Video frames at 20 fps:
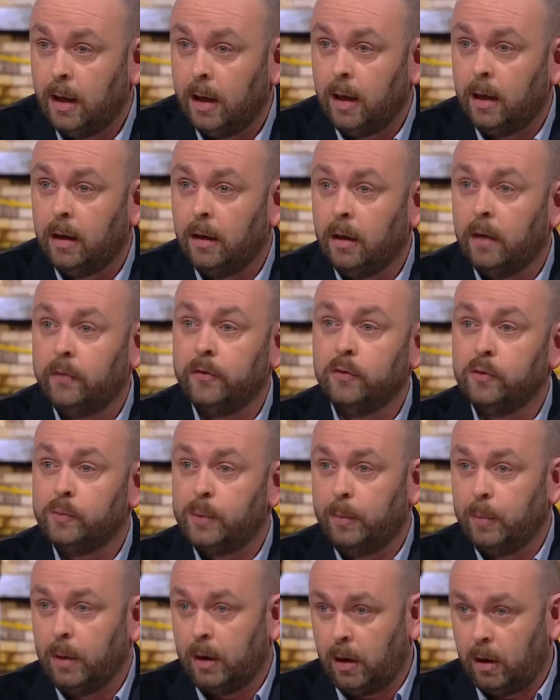And a lot of those
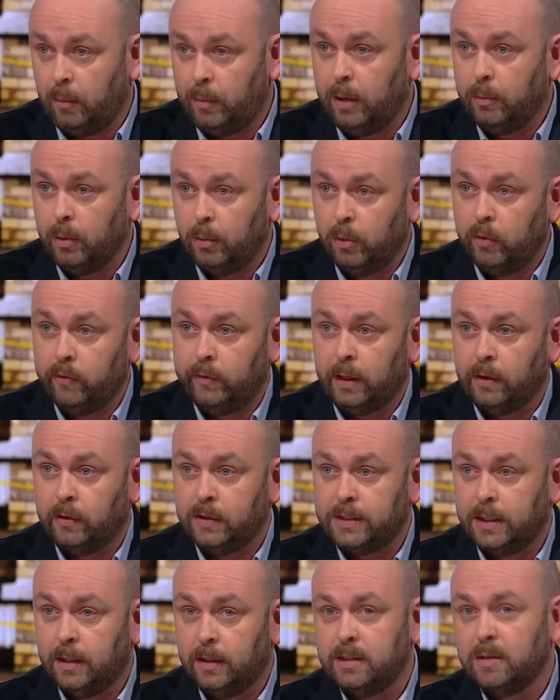people are people moving
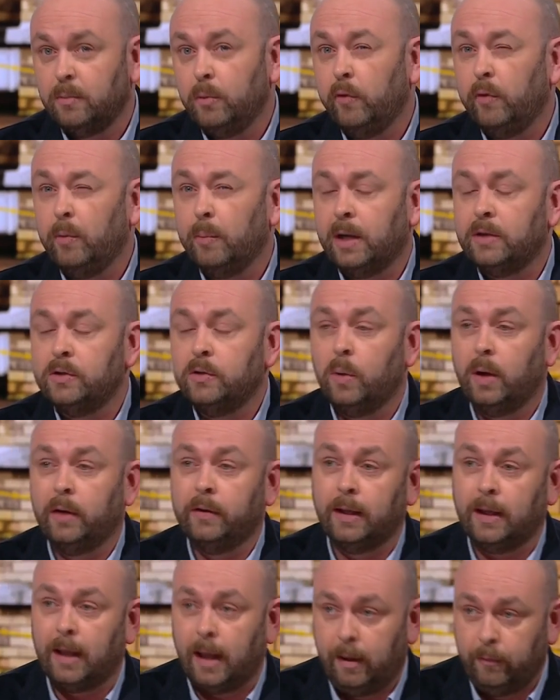out of cities and moving back to
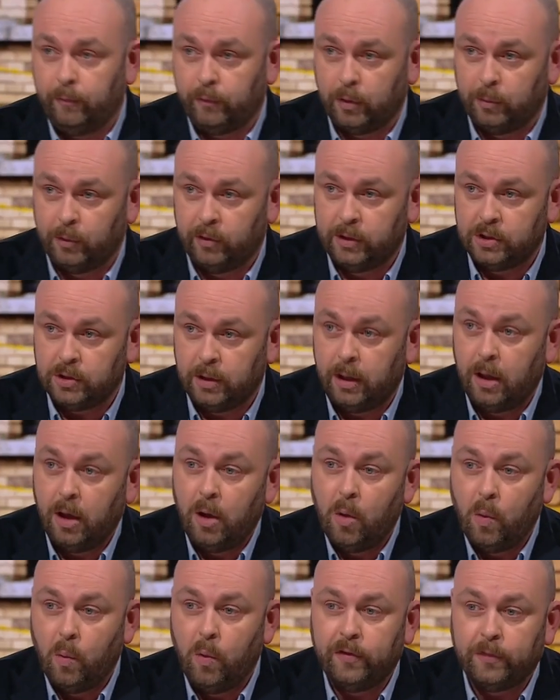where they came from originally
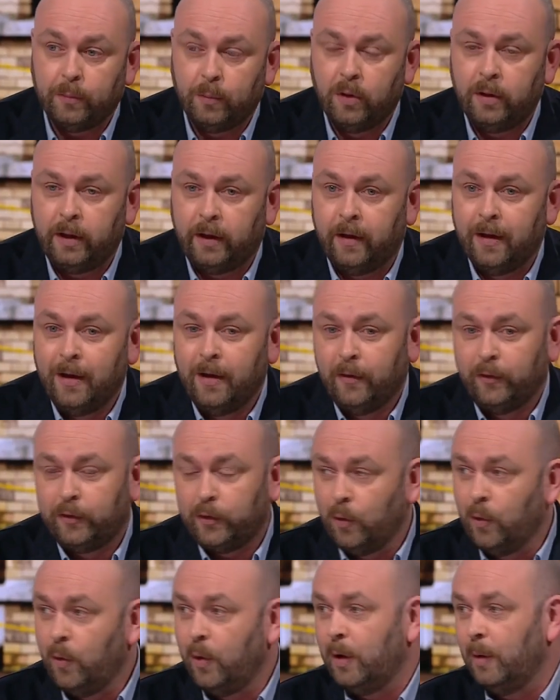with money.
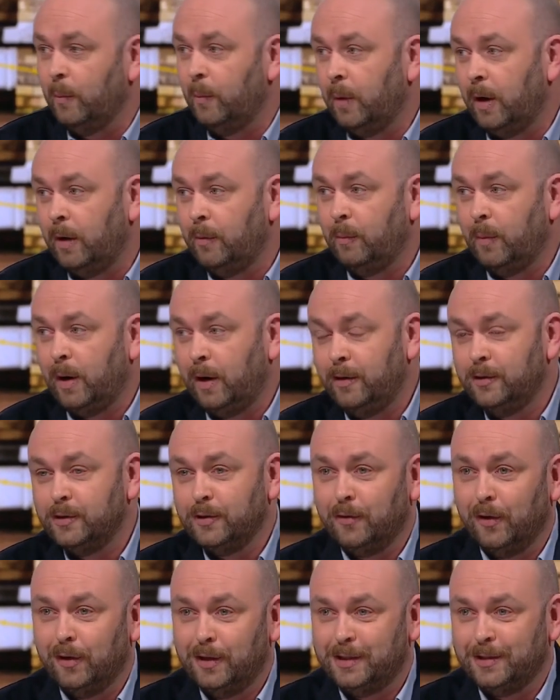So
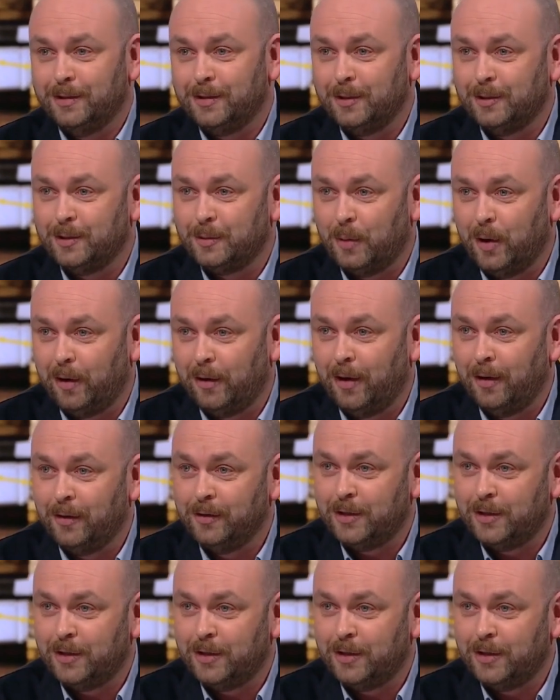Marian's advice is spot on.